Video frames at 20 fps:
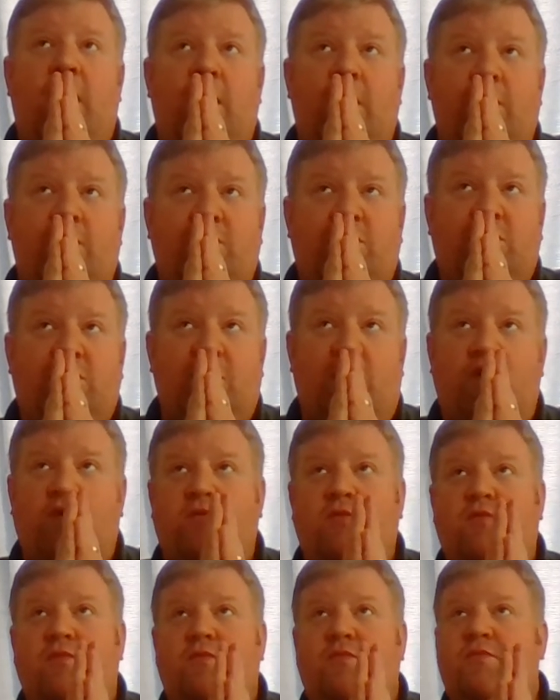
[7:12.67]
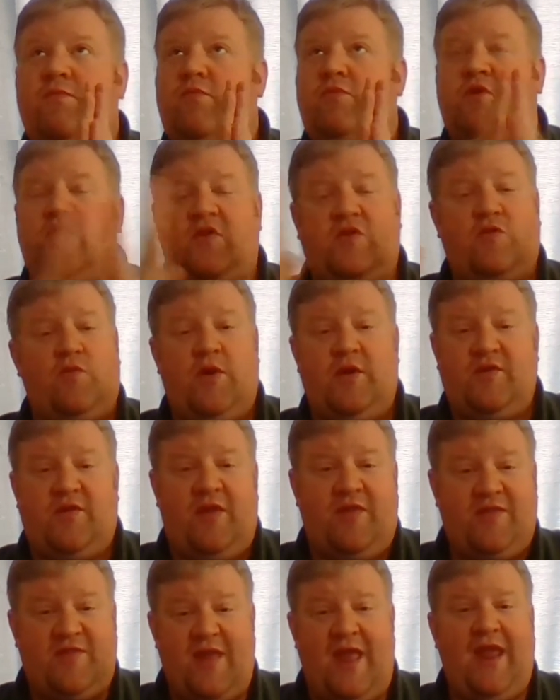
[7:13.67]
So just want to
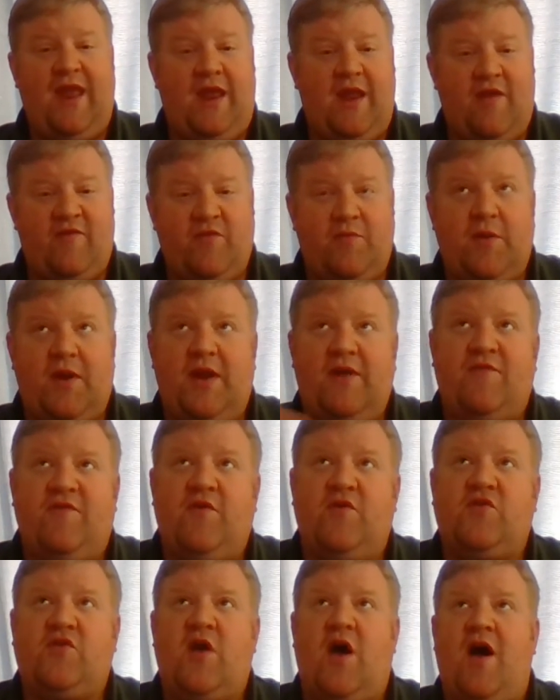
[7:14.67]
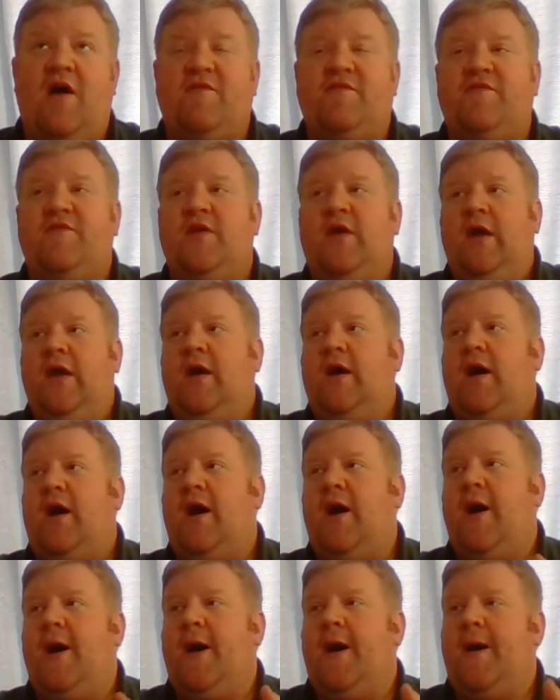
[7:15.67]
say thank you to everybody first off,
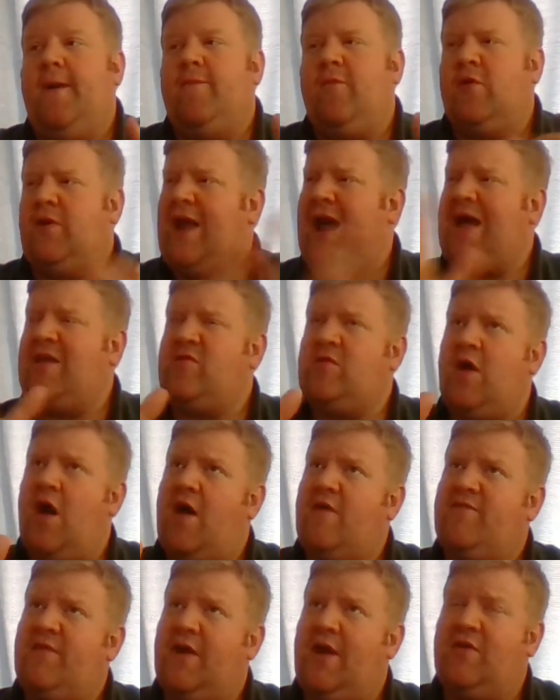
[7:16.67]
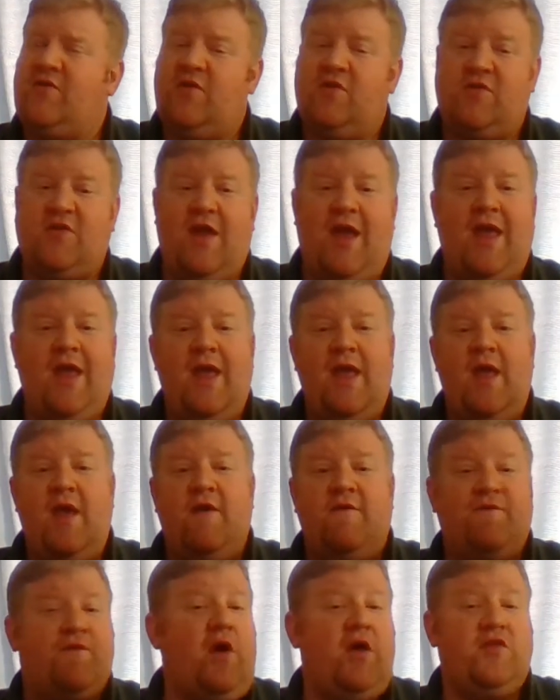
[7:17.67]
or last off, I guess to say,
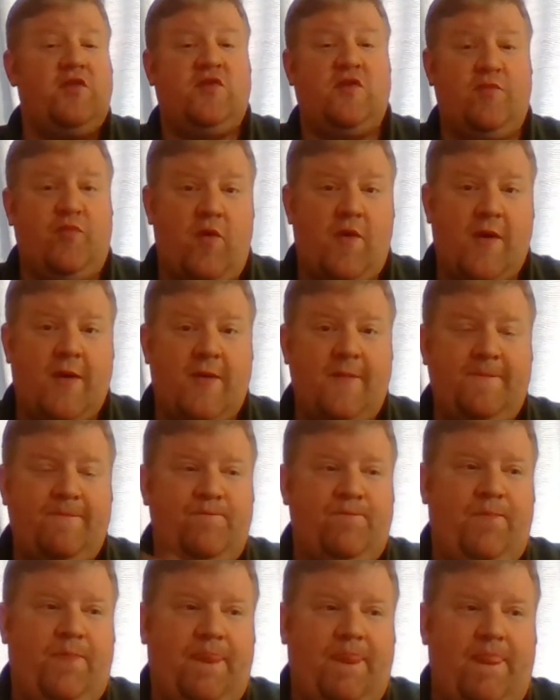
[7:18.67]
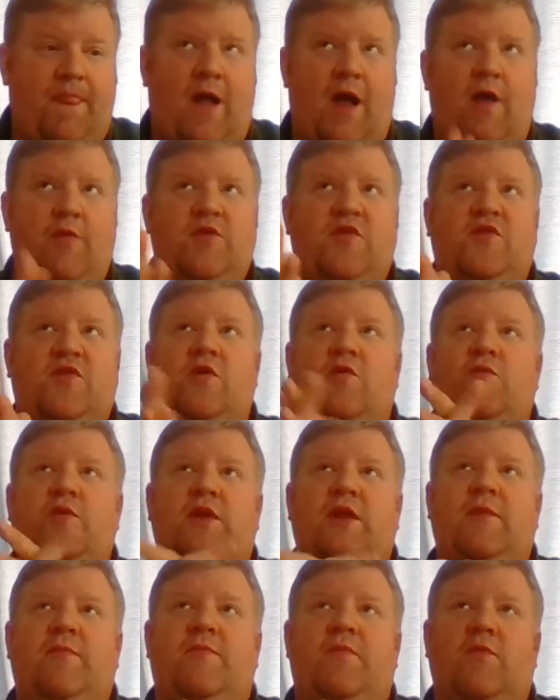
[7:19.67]
for all the support. I was still
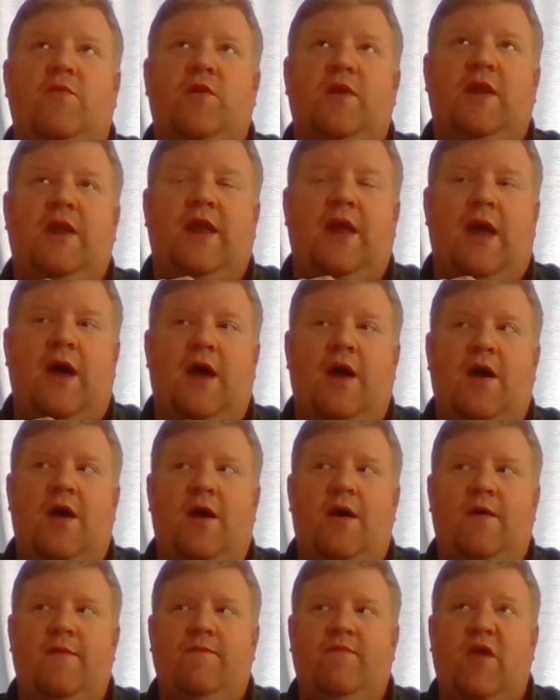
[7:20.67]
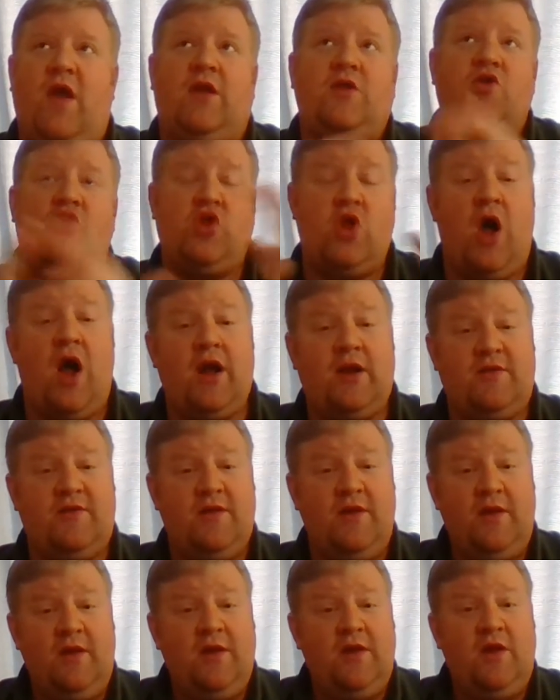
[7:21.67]
really kind of shocked
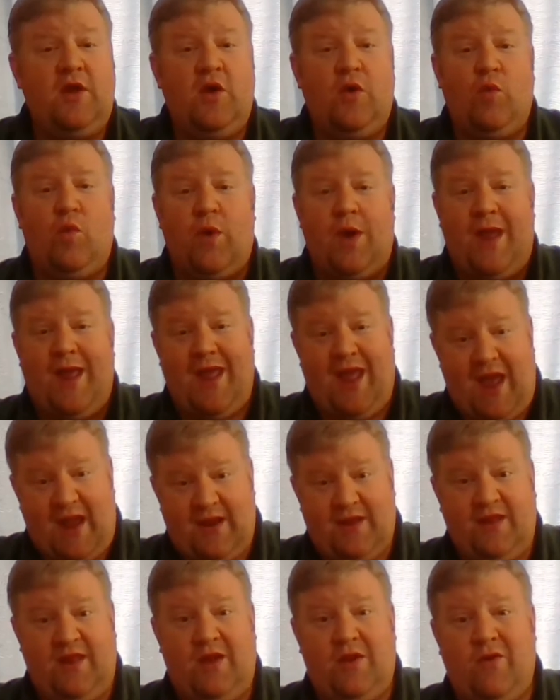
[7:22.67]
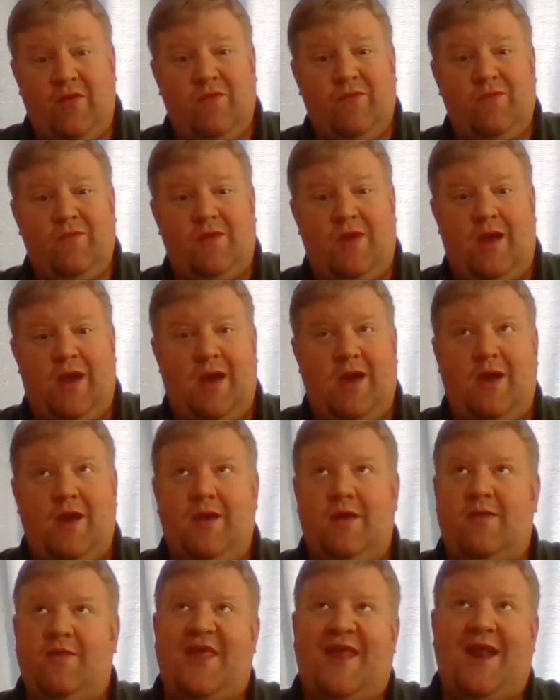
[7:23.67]
when I had
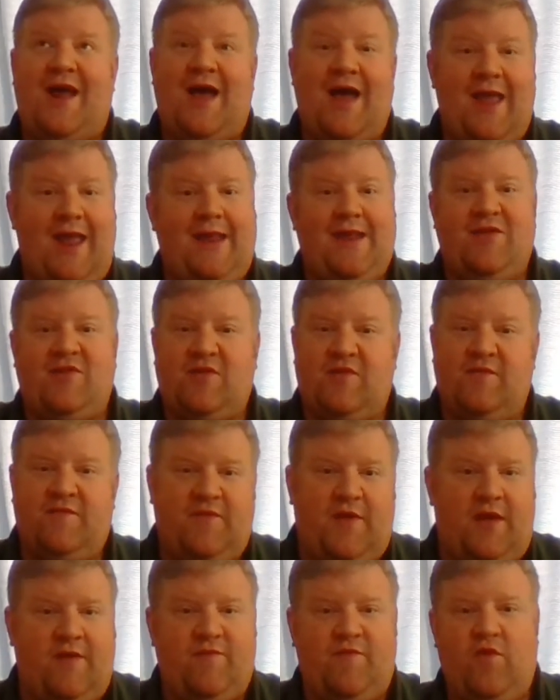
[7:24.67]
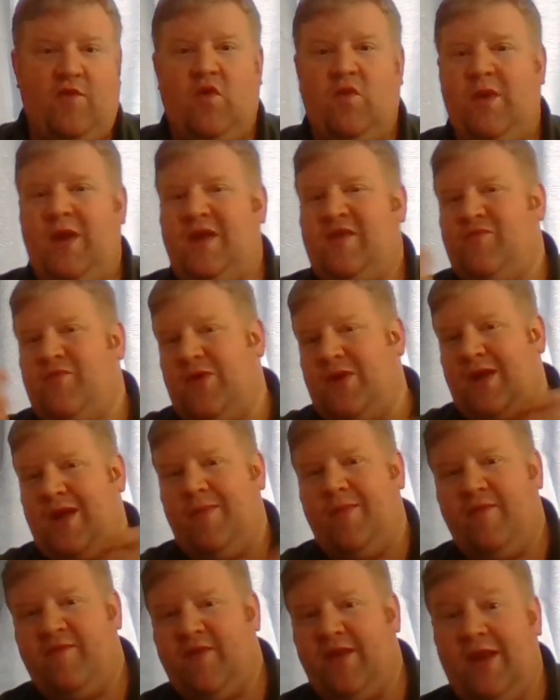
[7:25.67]
that hiatus of like 4 weeks, put a
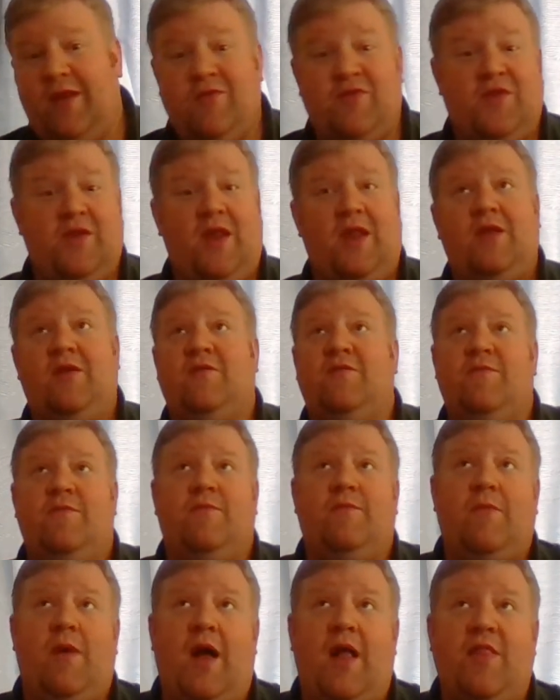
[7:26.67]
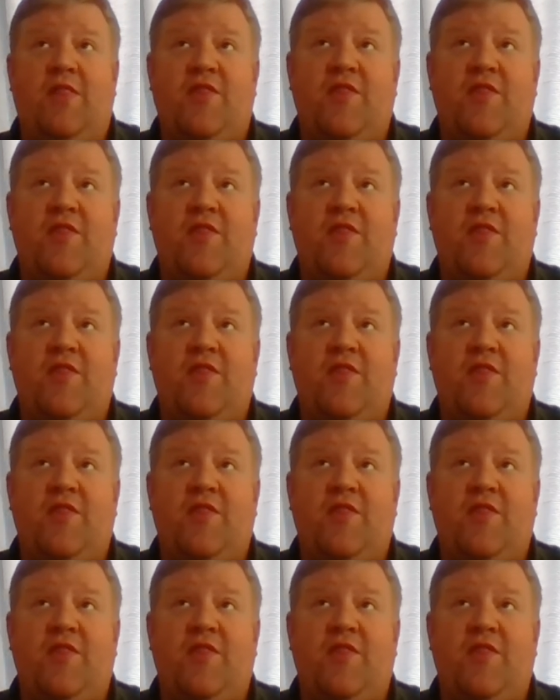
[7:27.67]
couple of videos, another month,